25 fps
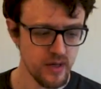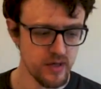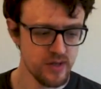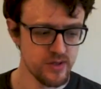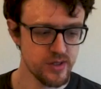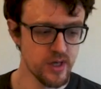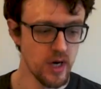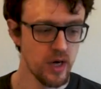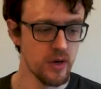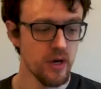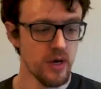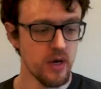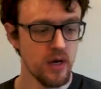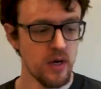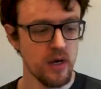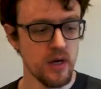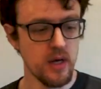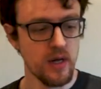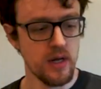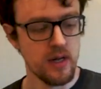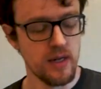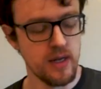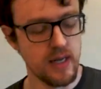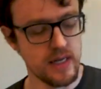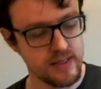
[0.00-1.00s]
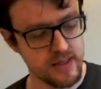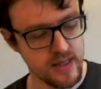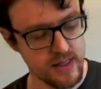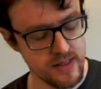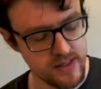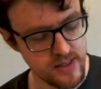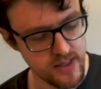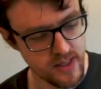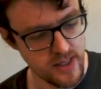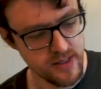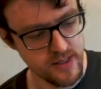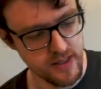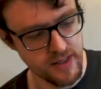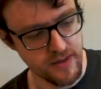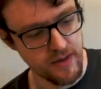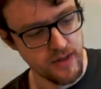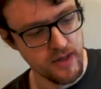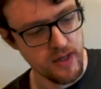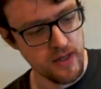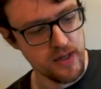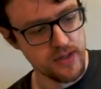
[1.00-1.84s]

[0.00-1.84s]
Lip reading: So let's get started.